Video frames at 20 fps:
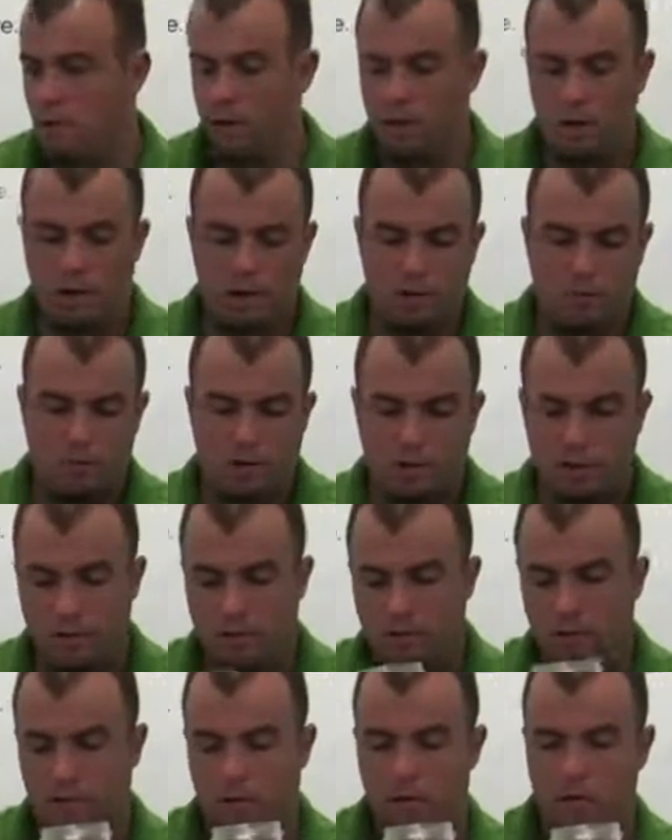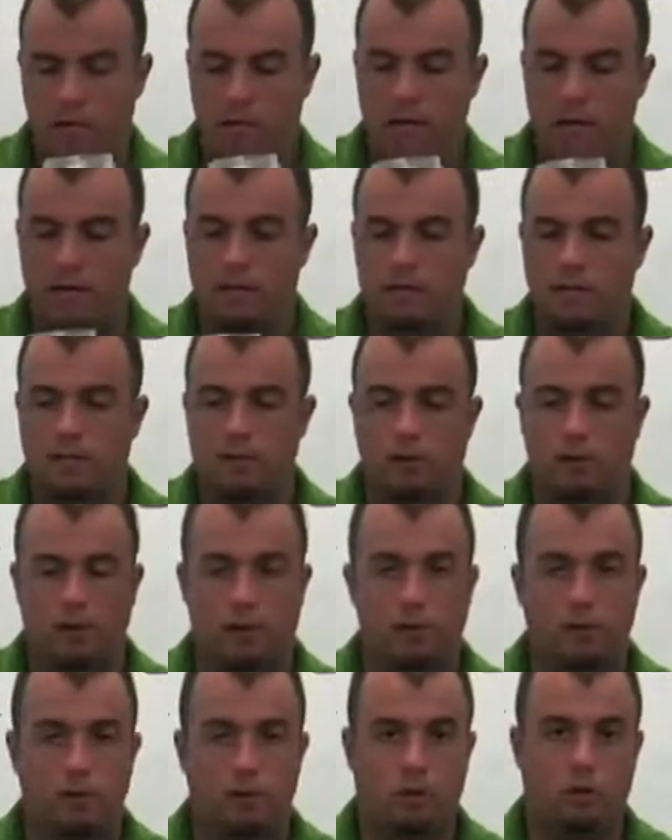That should be good for our test. You're going
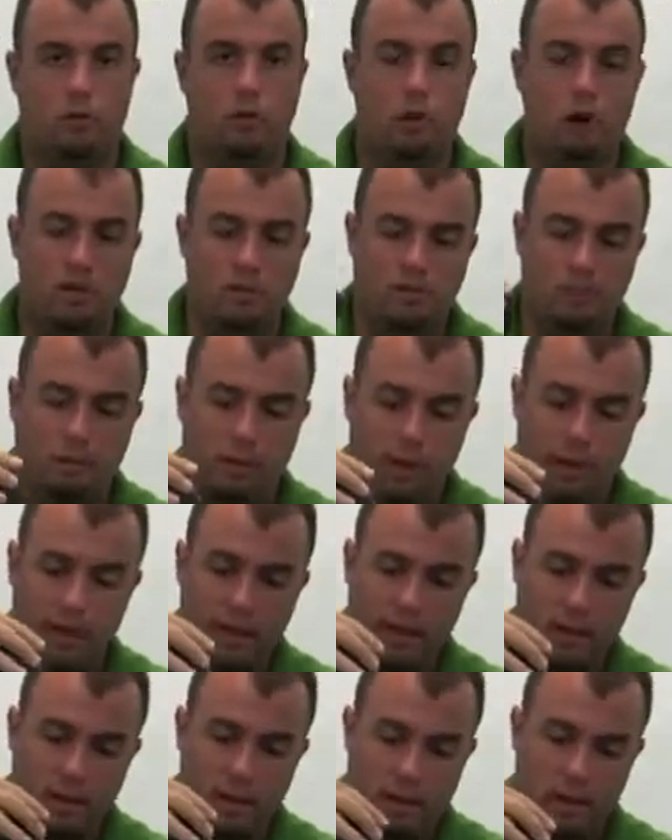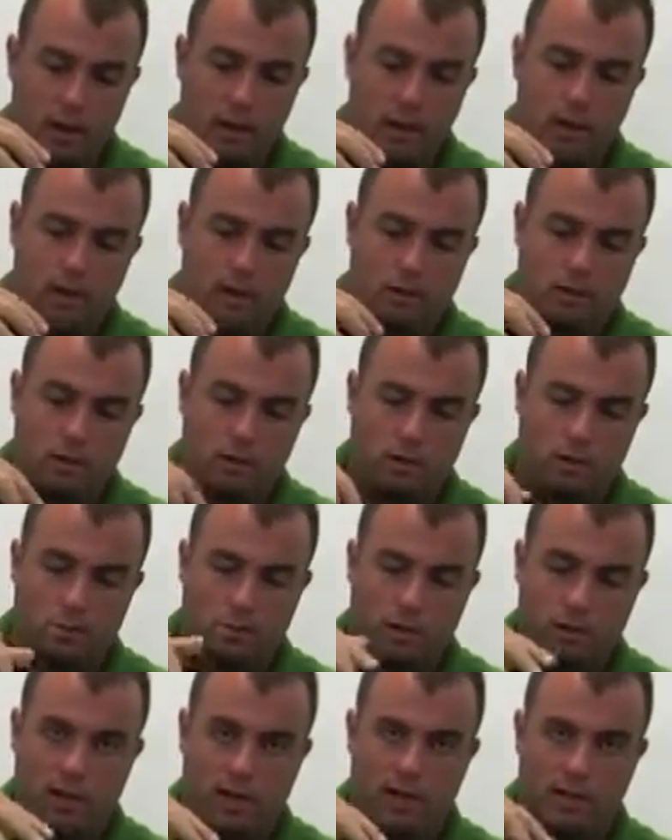to use the cross blade, so it's
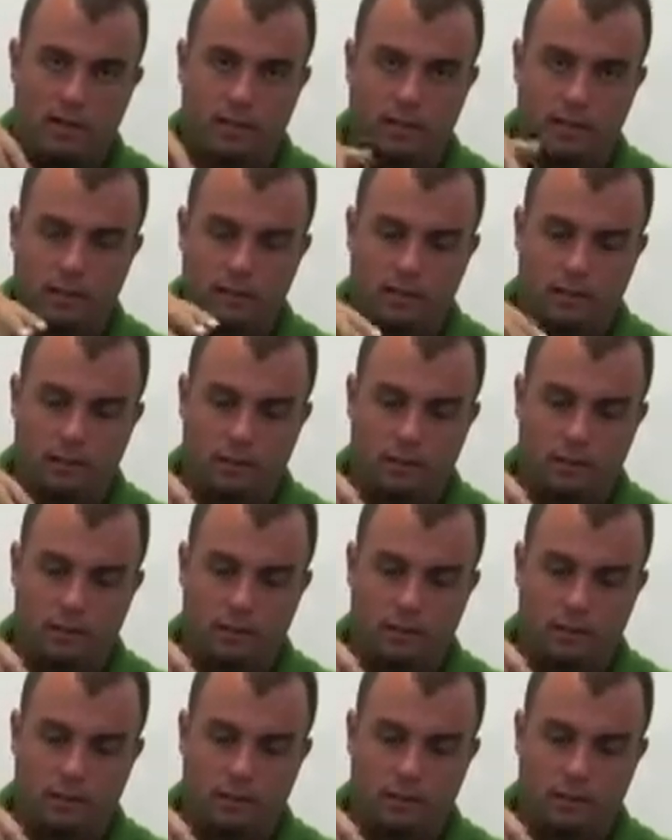pretty easy.